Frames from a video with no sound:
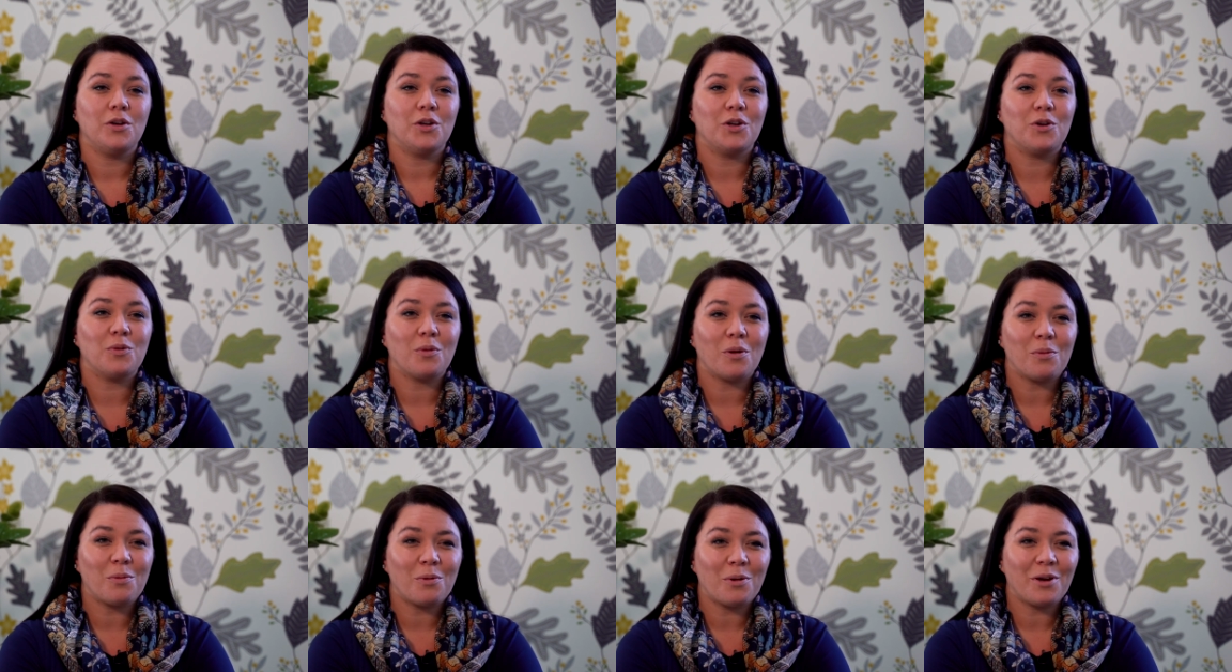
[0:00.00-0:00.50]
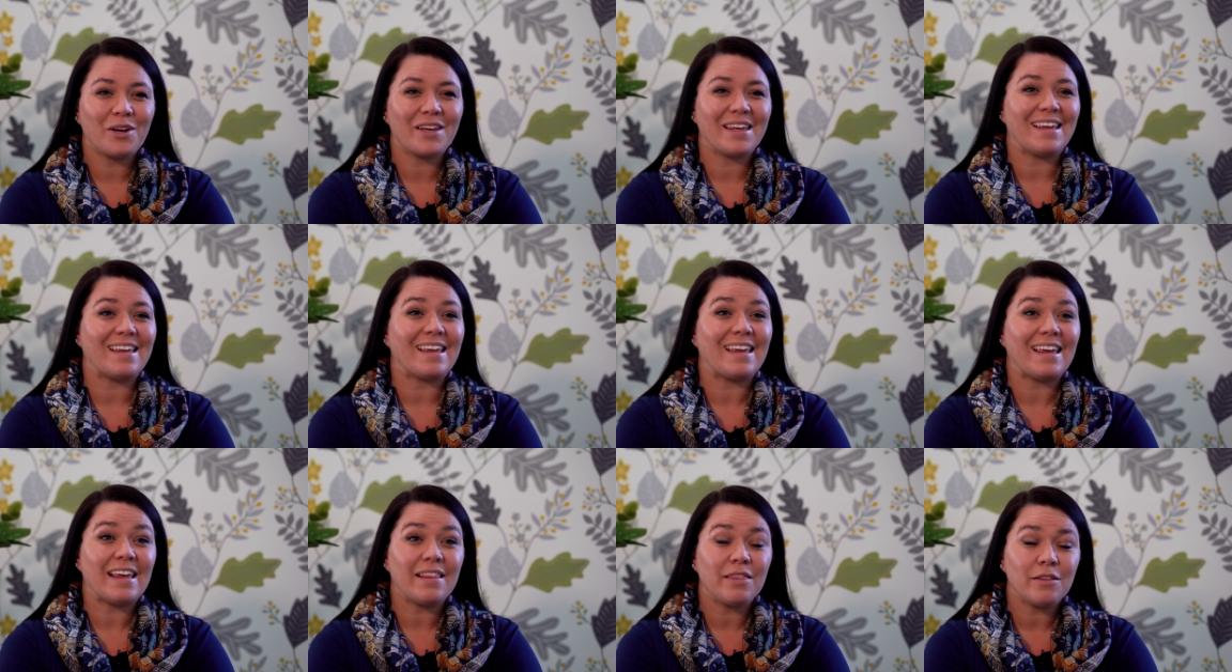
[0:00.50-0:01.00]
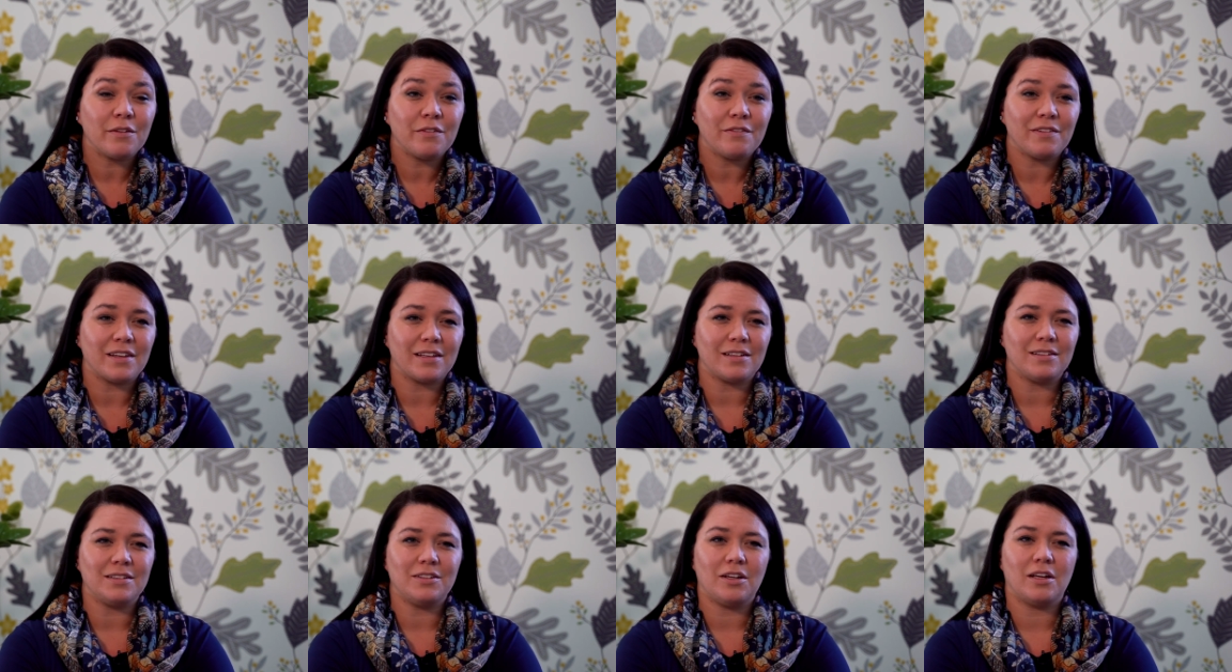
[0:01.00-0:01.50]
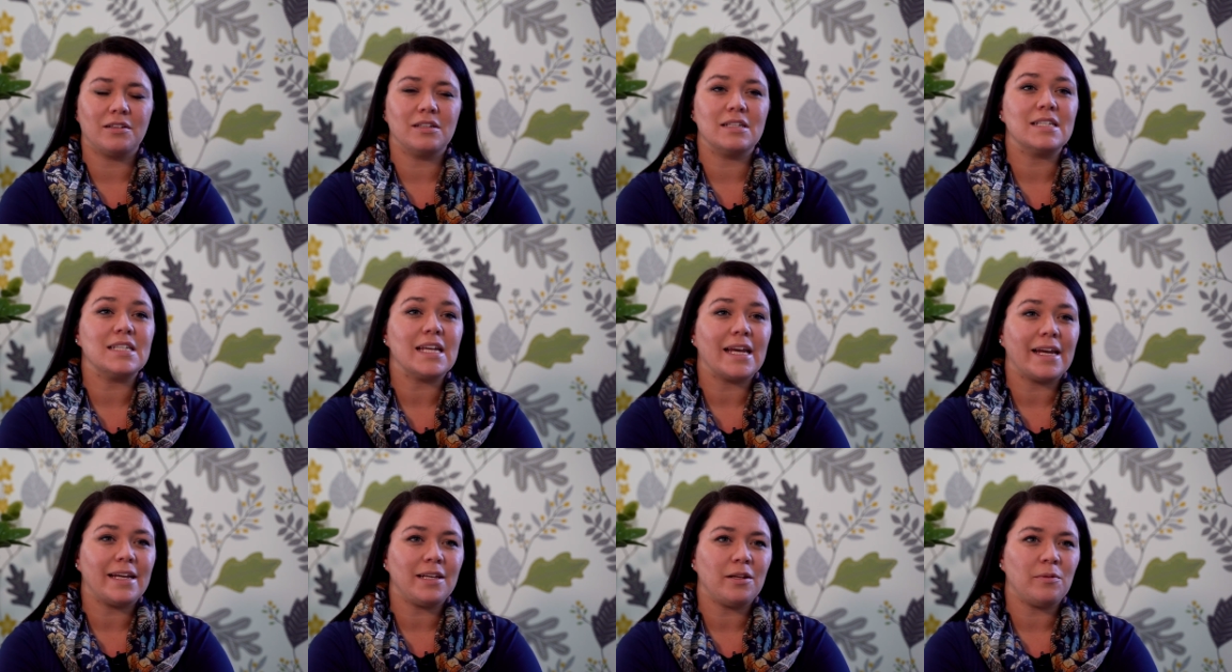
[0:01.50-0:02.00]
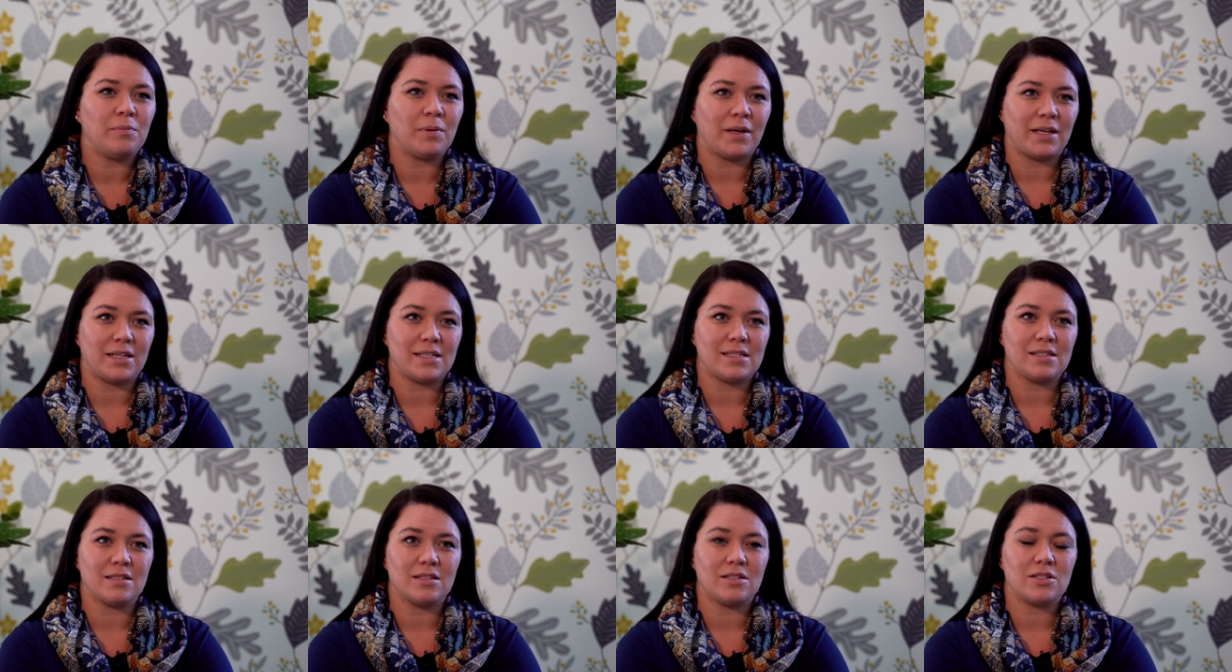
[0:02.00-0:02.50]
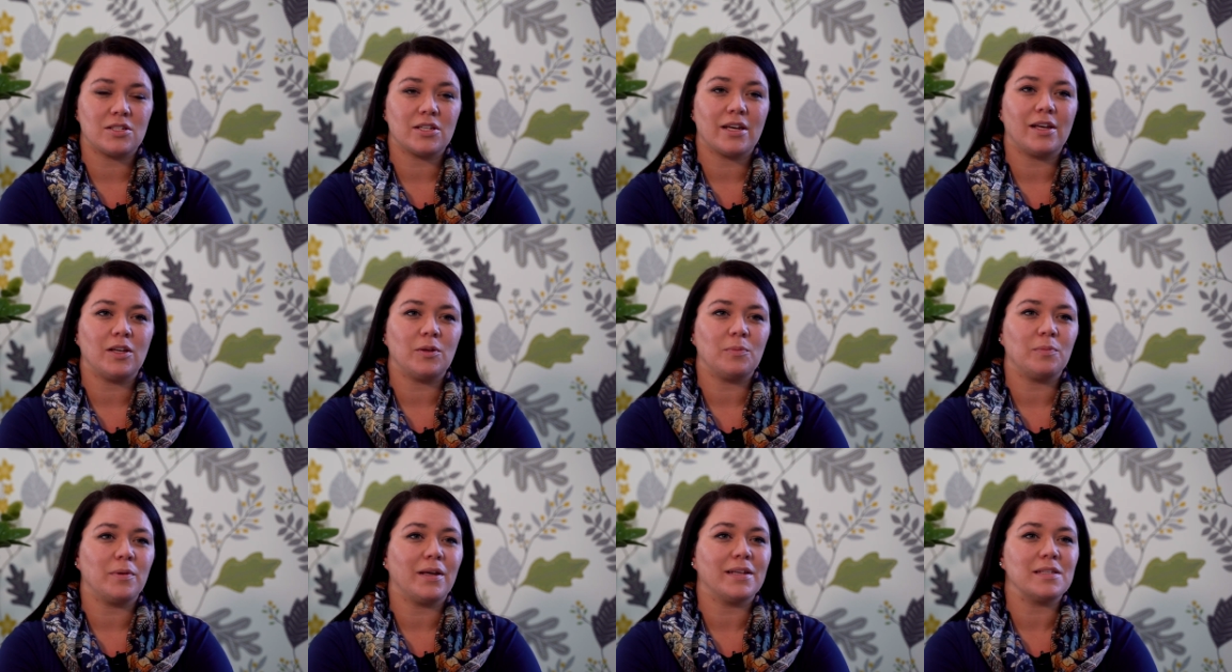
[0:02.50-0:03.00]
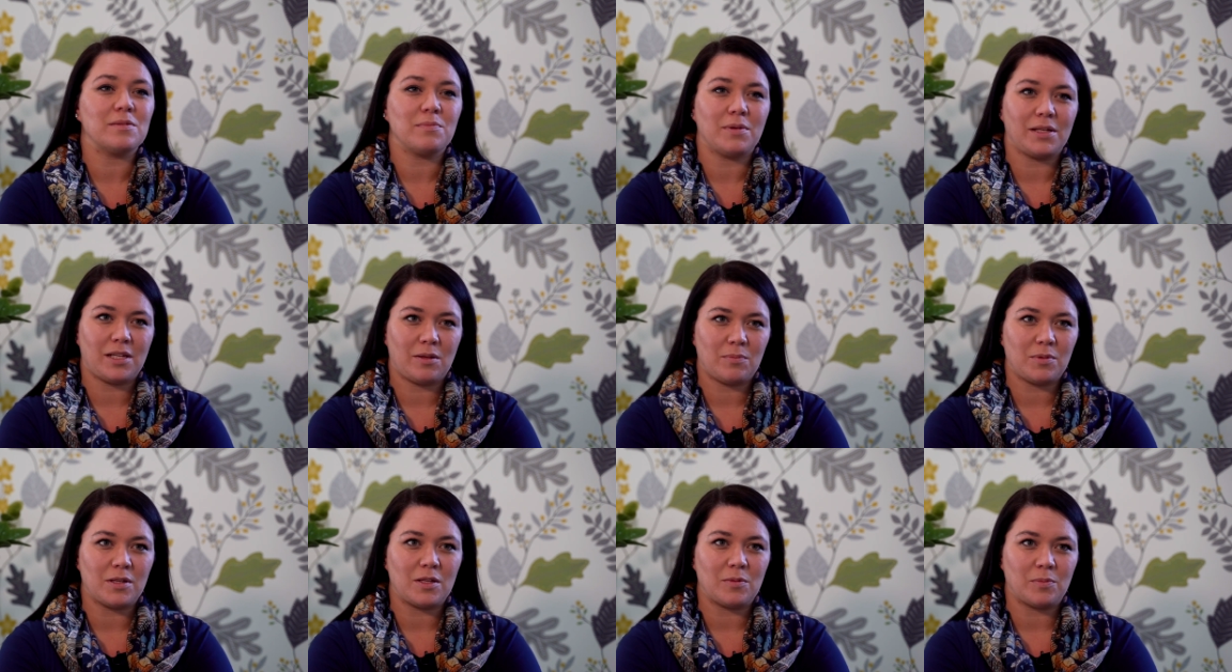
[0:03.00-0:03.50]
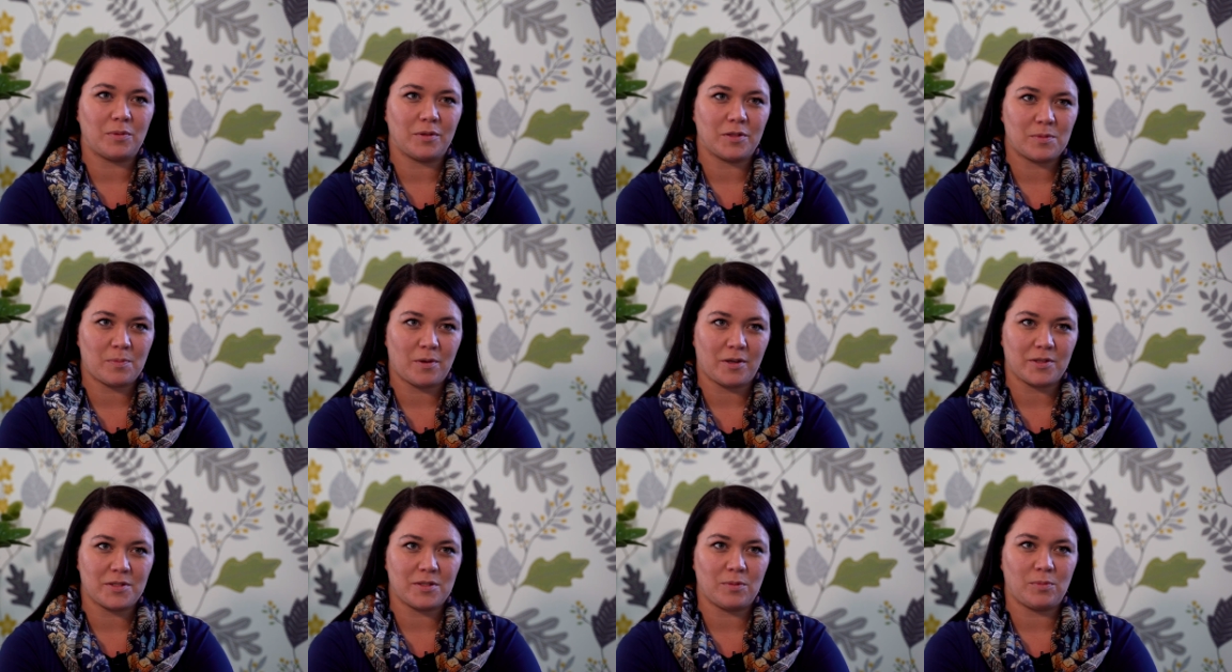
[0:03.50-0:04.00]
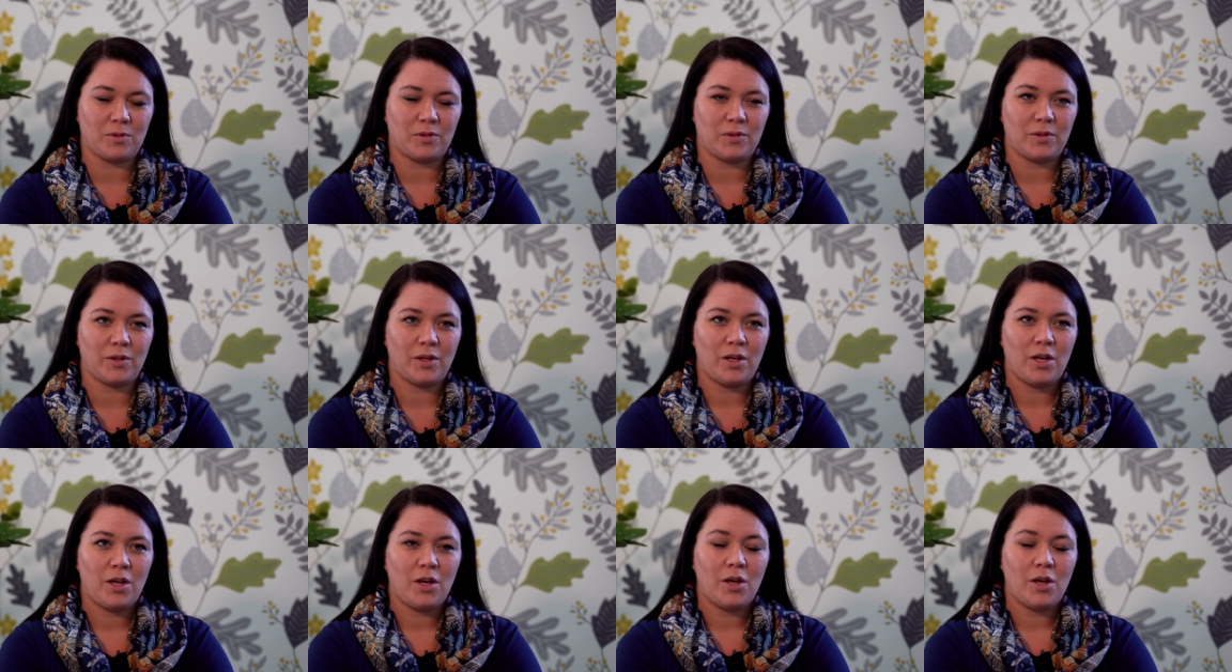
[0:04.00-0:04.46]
who are working in the field on a daily basis to help as many people as possible.